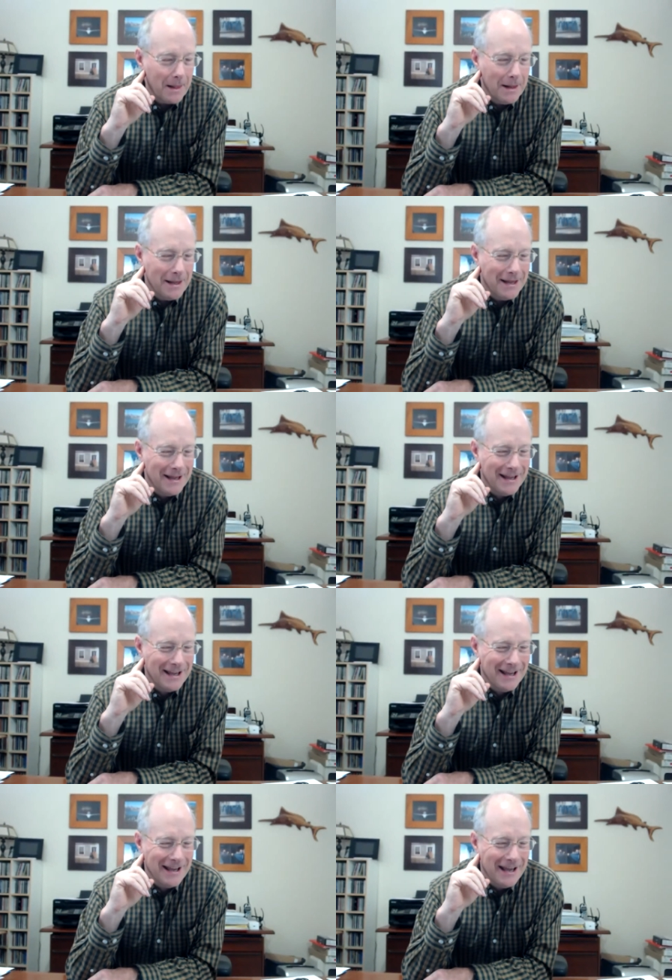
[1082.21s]
Let
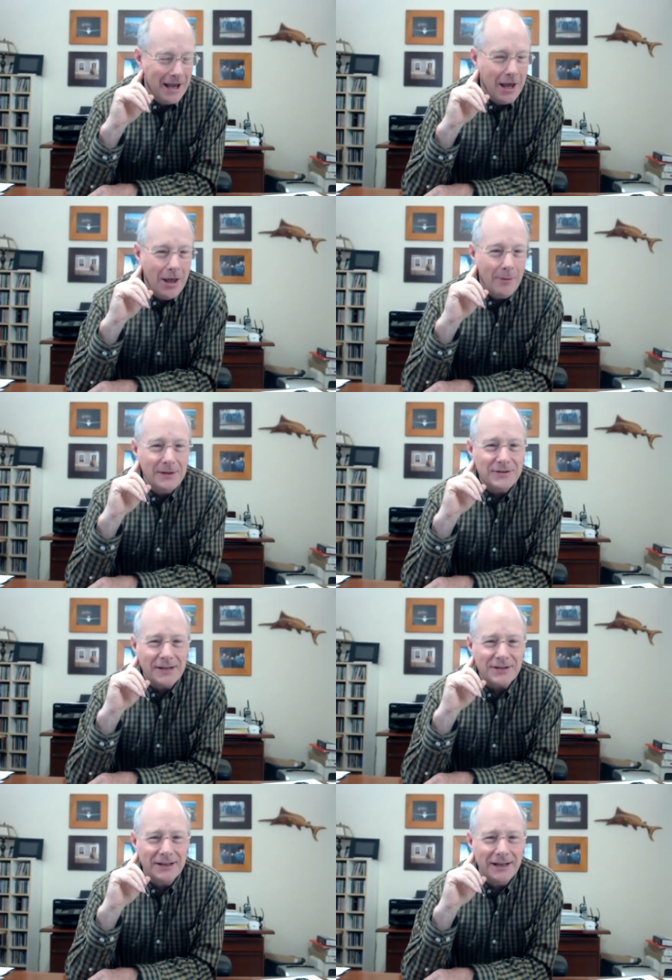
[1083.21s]
me just
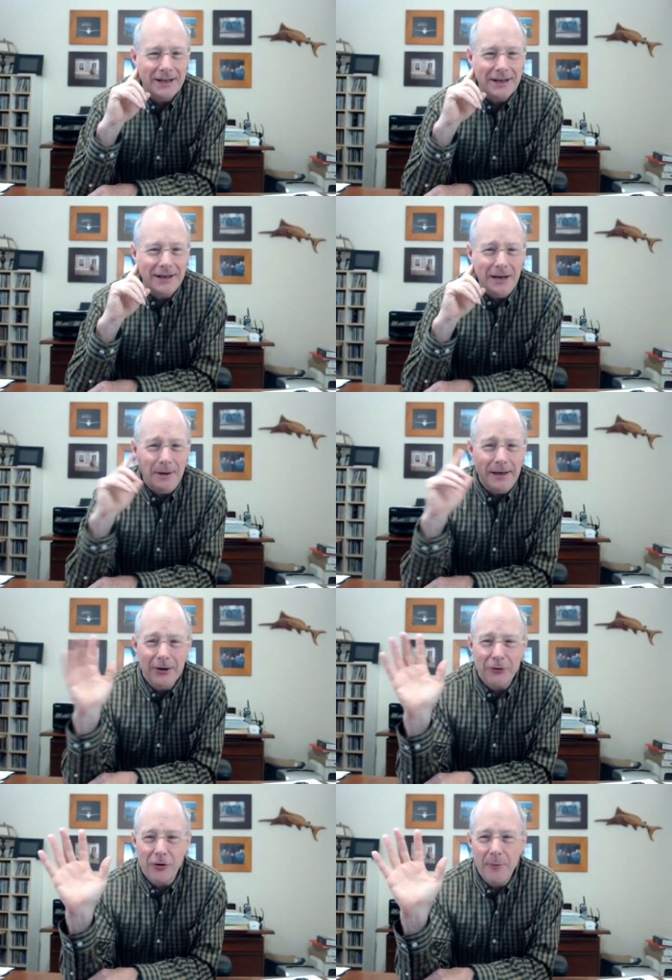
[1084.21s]
ask you: Did anybody
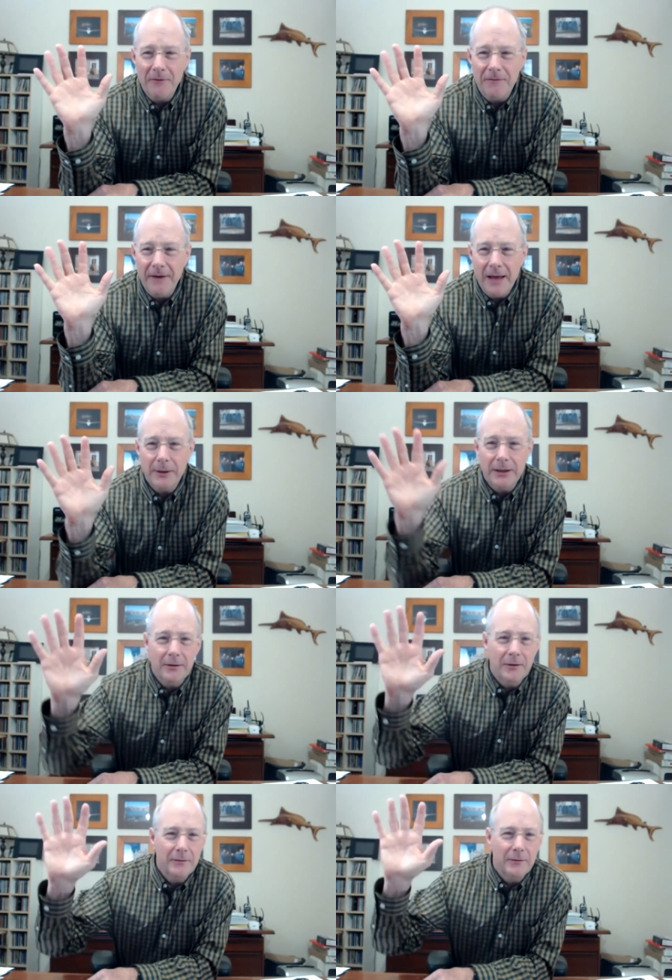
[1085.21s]
here grow up in a family?
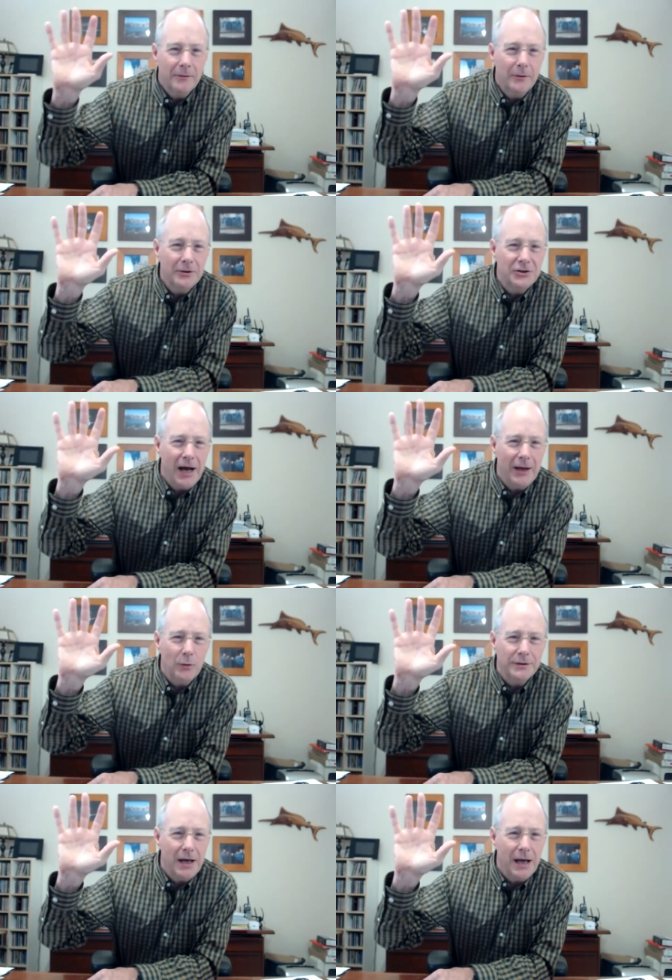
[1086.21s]
Were you a child
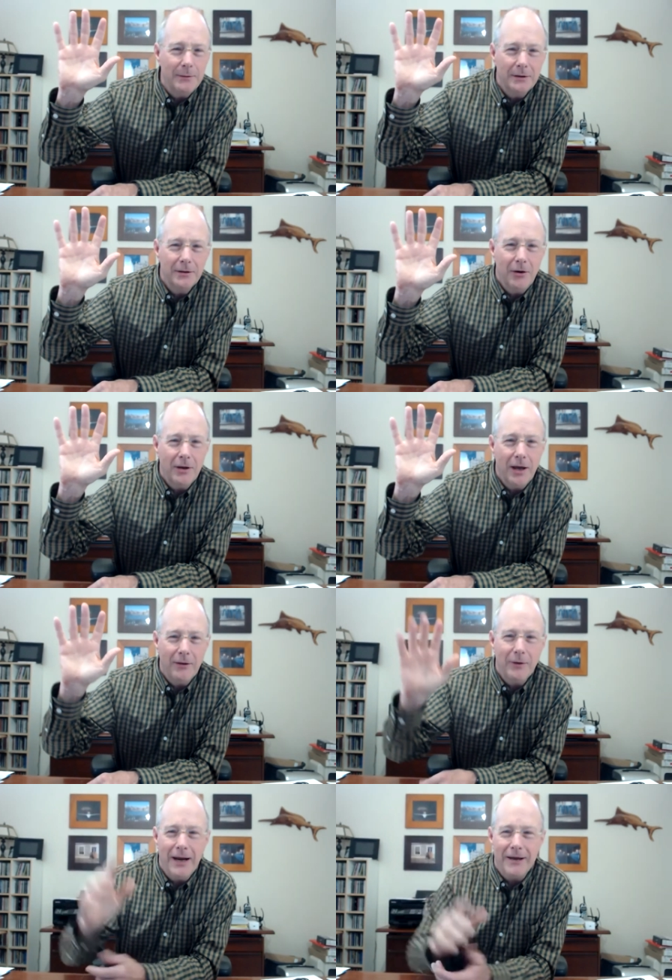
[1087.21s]
one time? Okay,
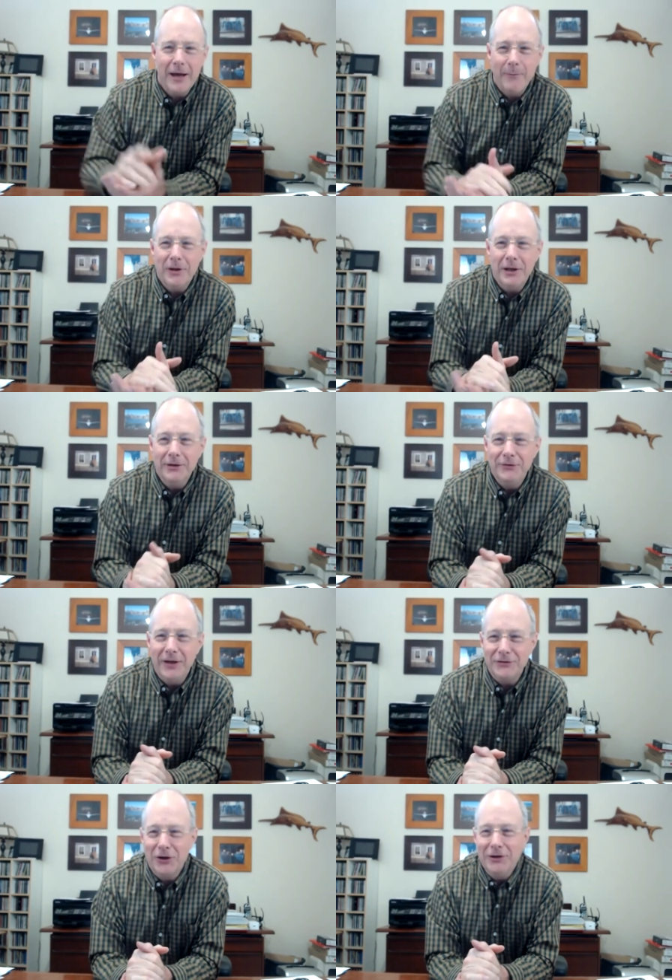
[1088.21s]
we got a couple kids.
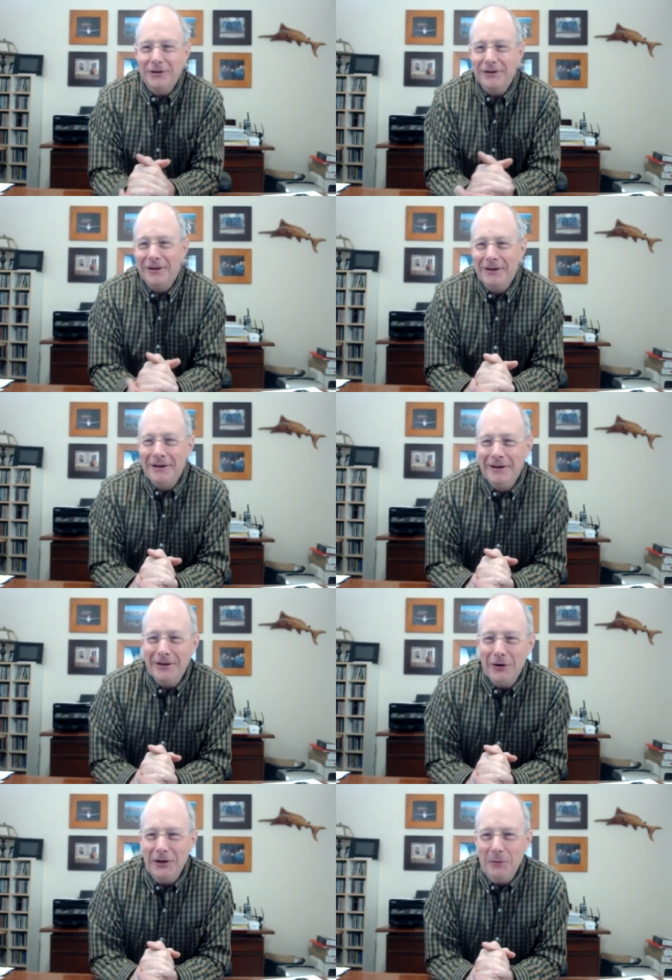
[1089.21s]
That's good. You
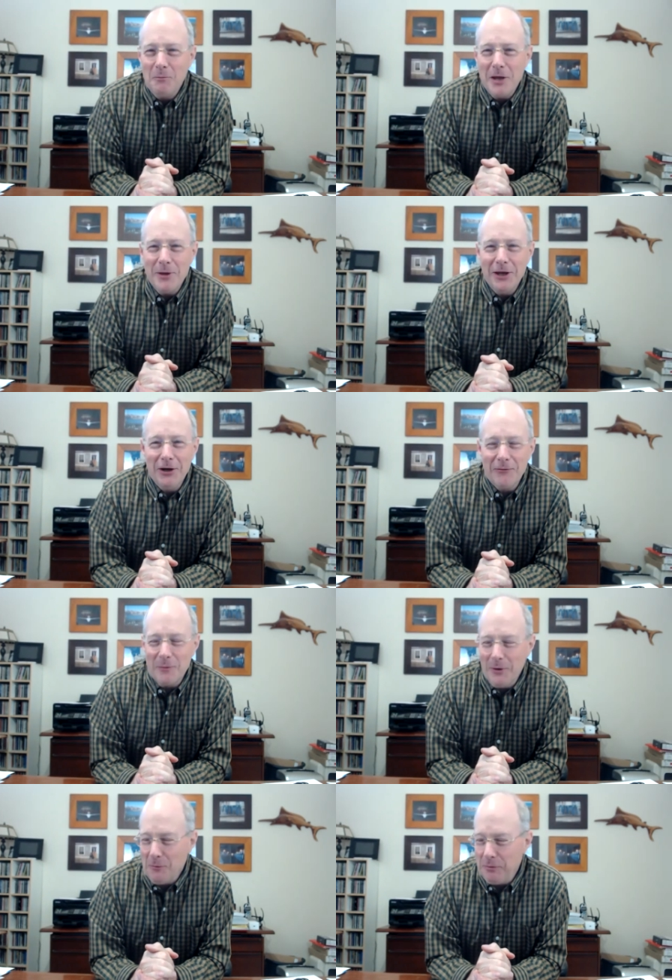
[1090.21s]
know, you didn't beam me in here from
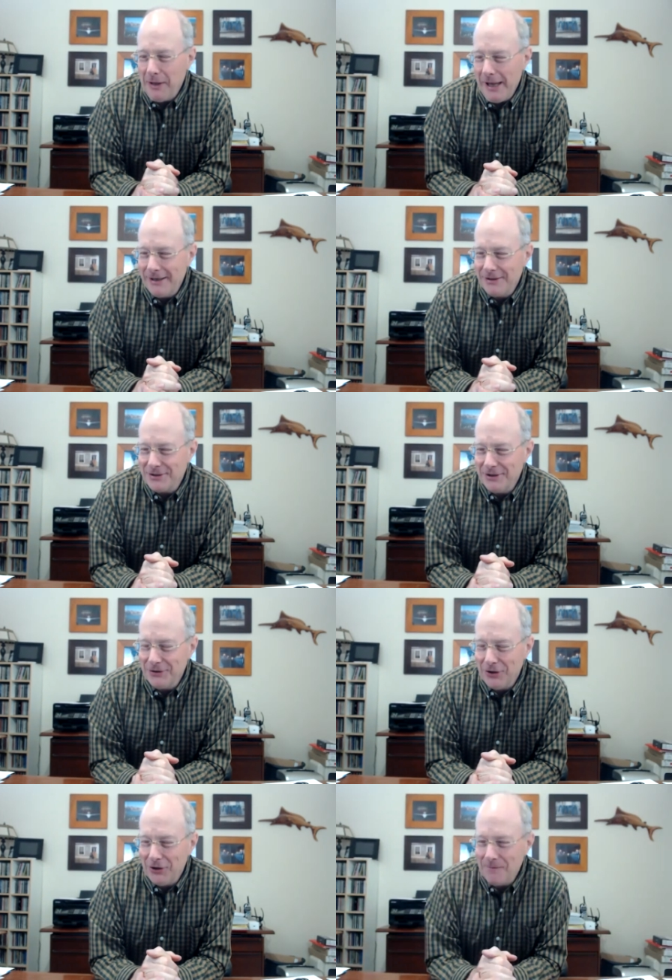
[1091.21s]
another planet as an
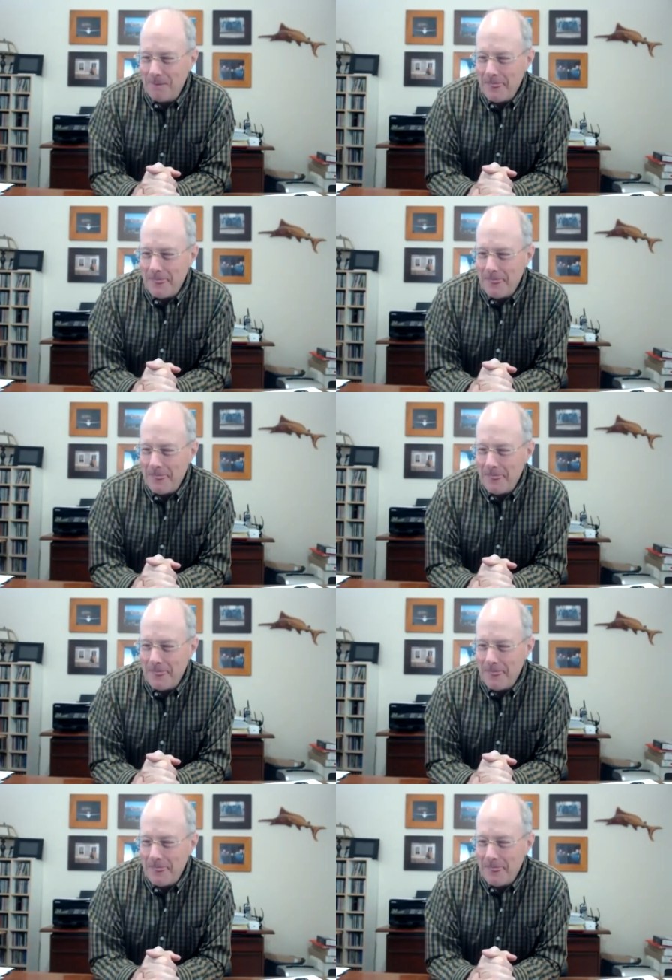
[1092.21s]
adult.